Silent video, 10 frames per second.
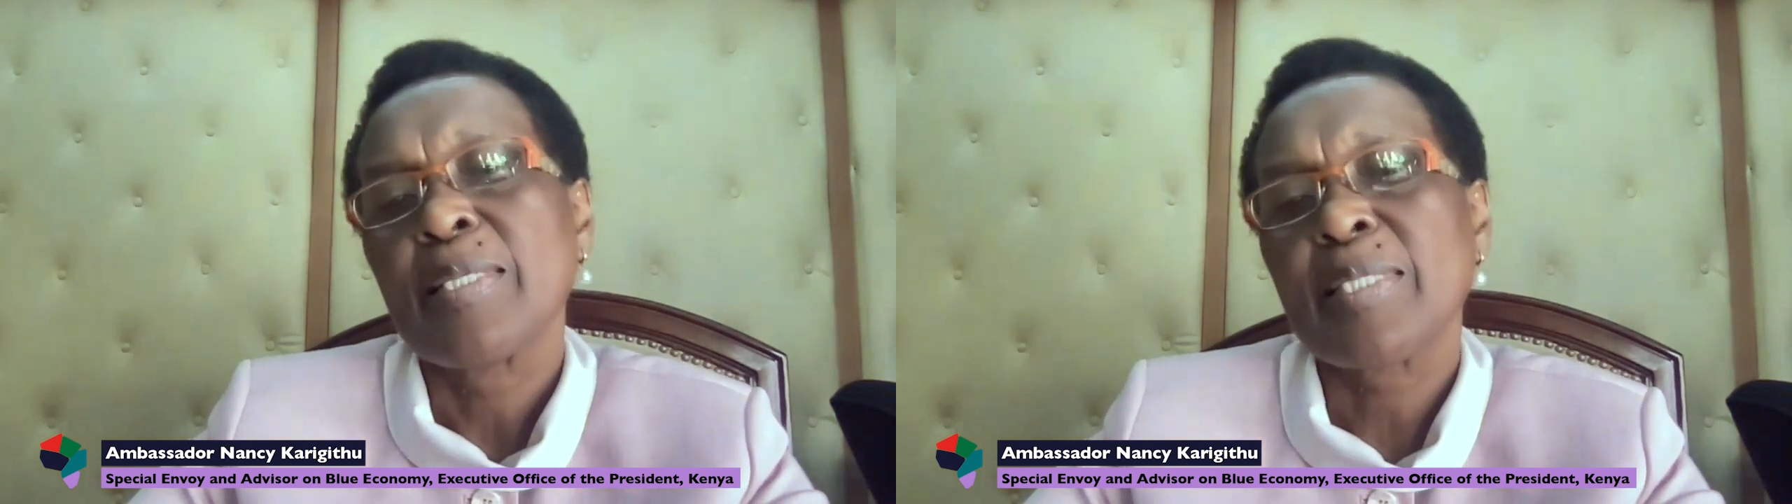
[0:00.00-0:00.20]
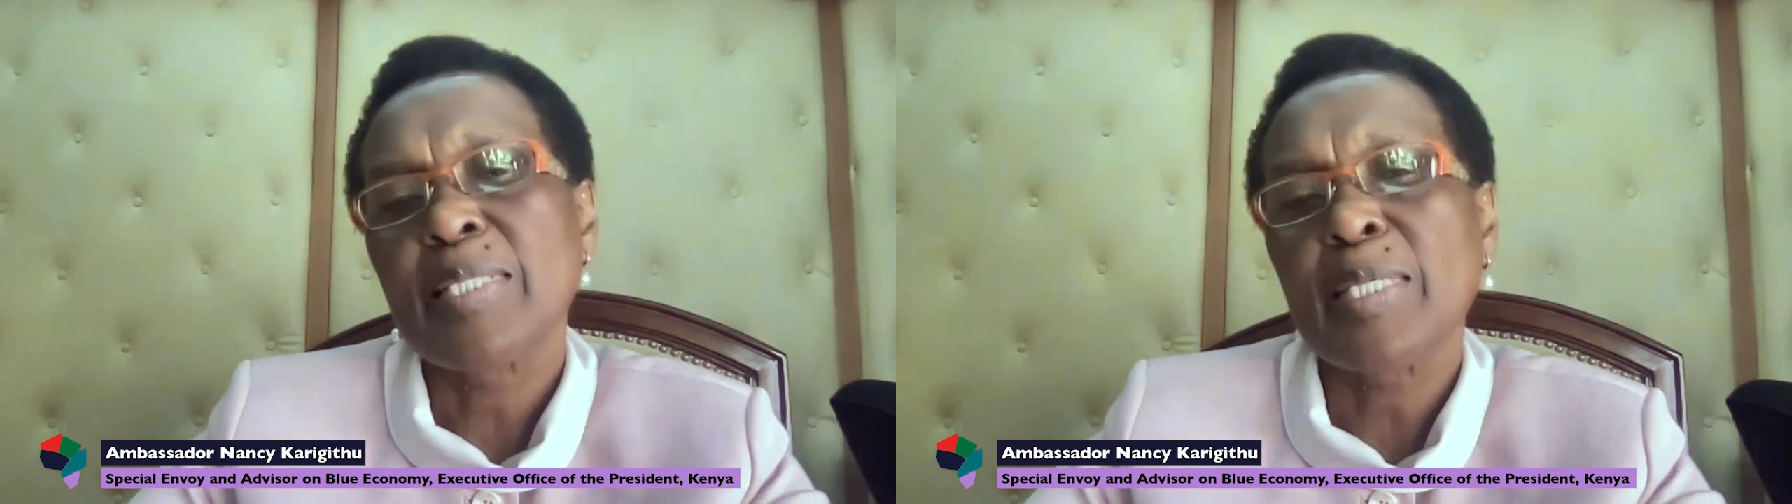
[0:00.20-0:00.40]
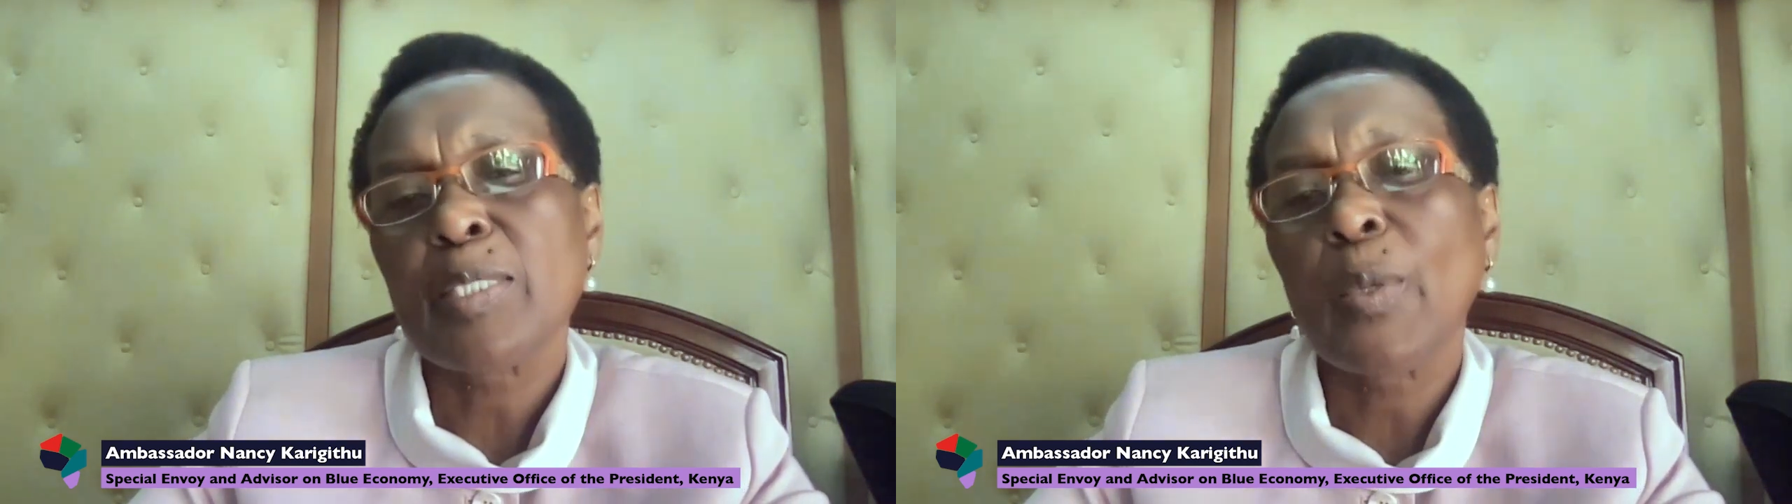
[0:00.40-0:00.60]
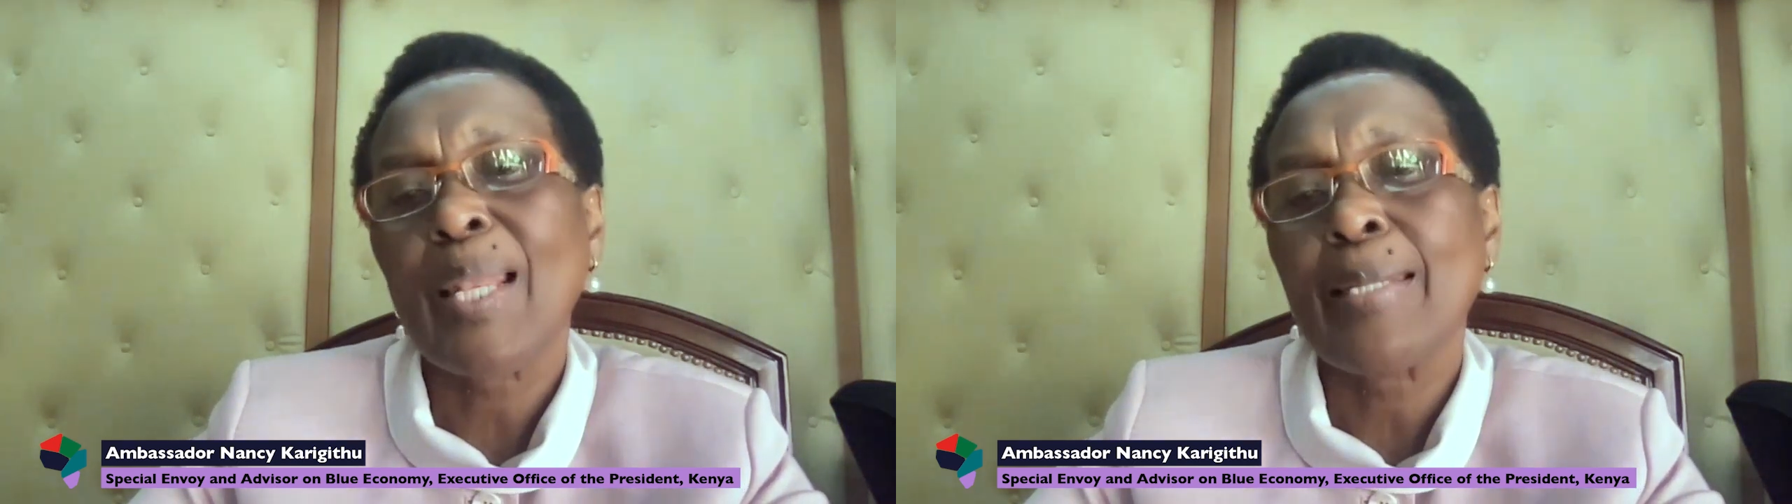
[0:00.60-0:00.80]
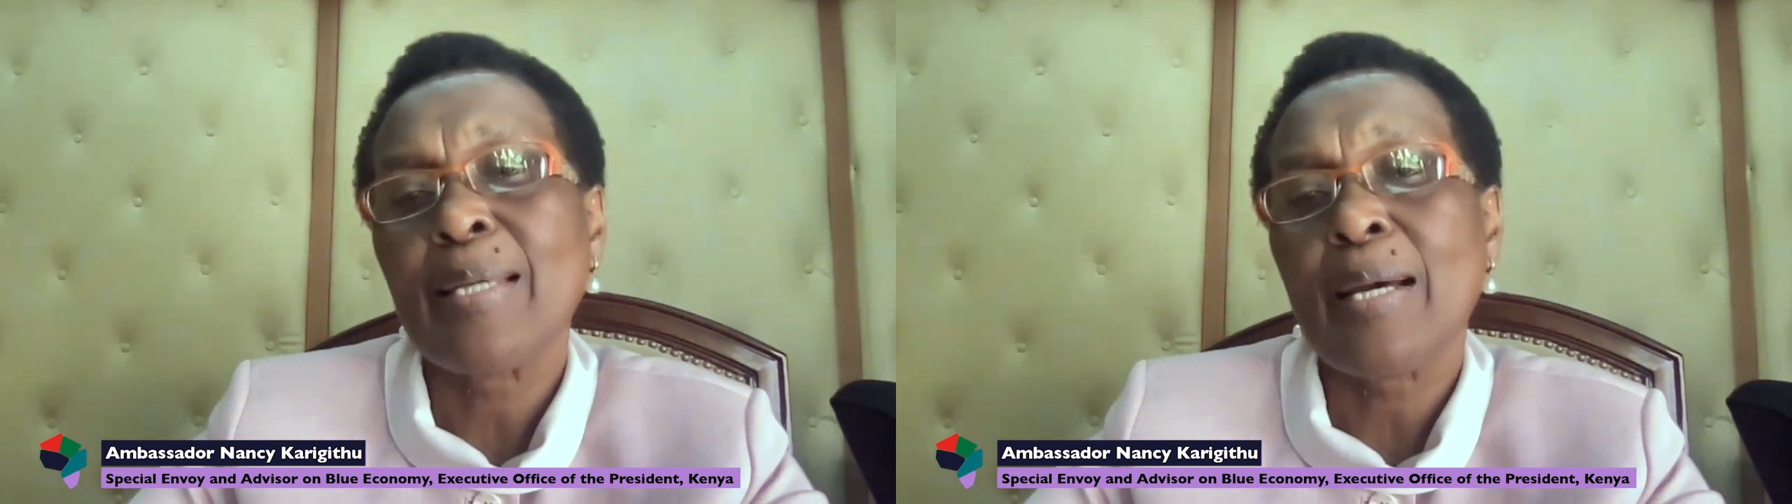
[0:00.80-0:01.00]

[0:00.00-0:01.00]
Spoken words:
such as oil and